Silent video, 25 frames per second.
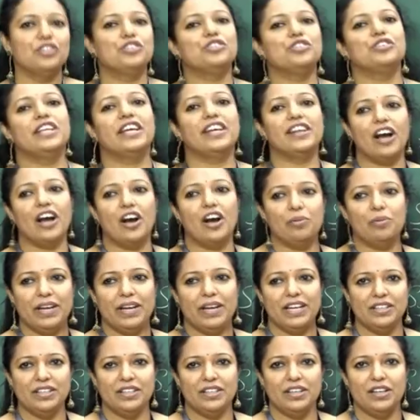to the
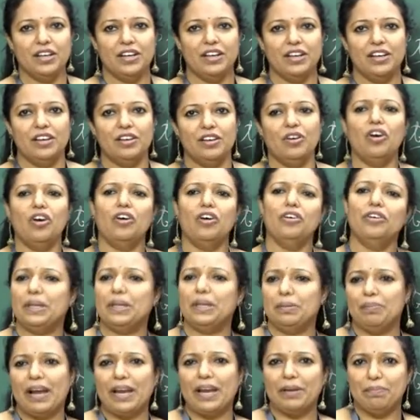government, or
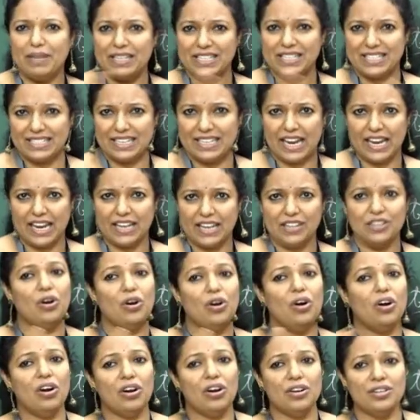it might be state
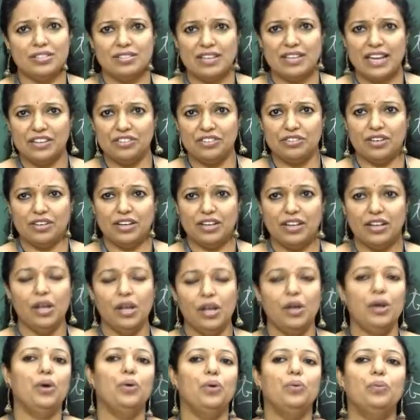or central,
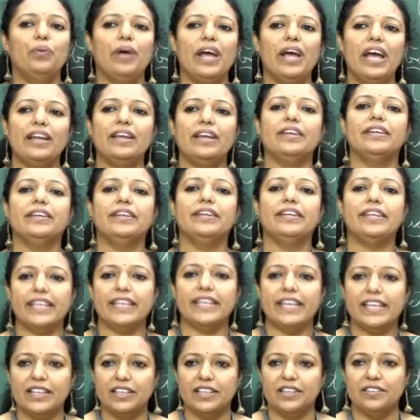where it
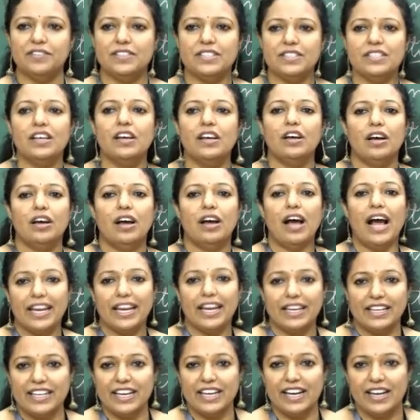gives
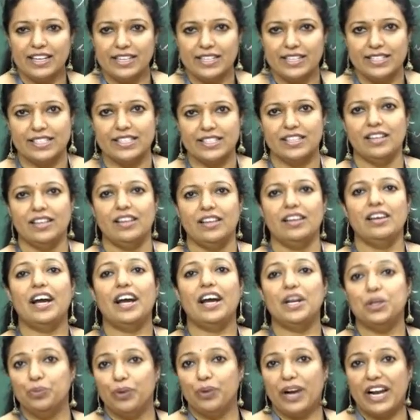ideas,
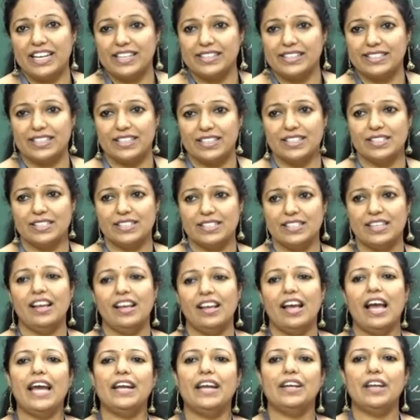advises,
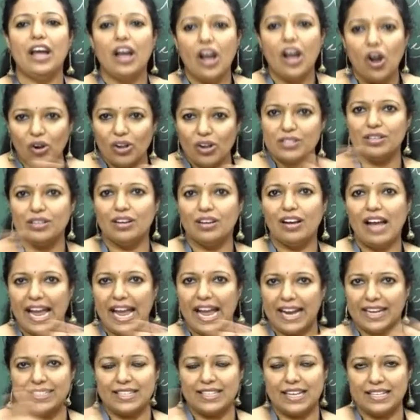and also
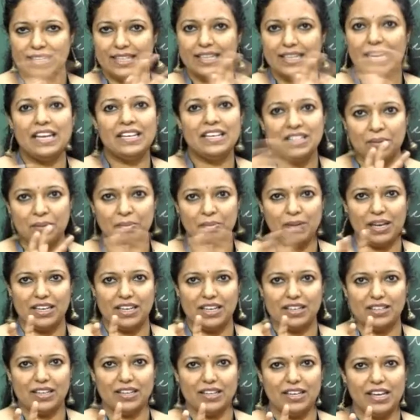acts as an
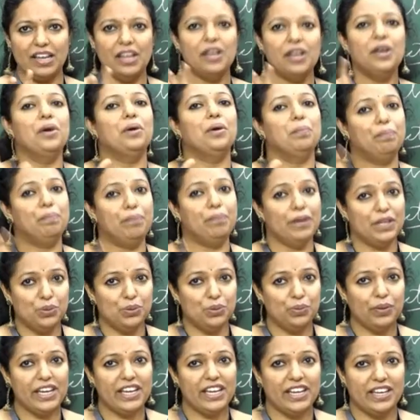intermediary
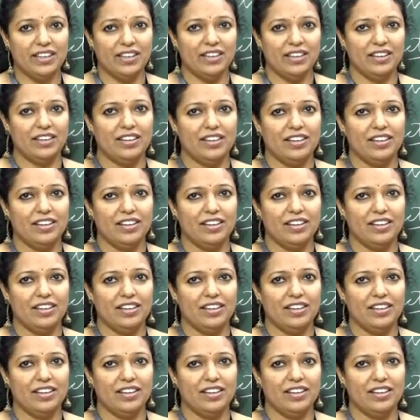between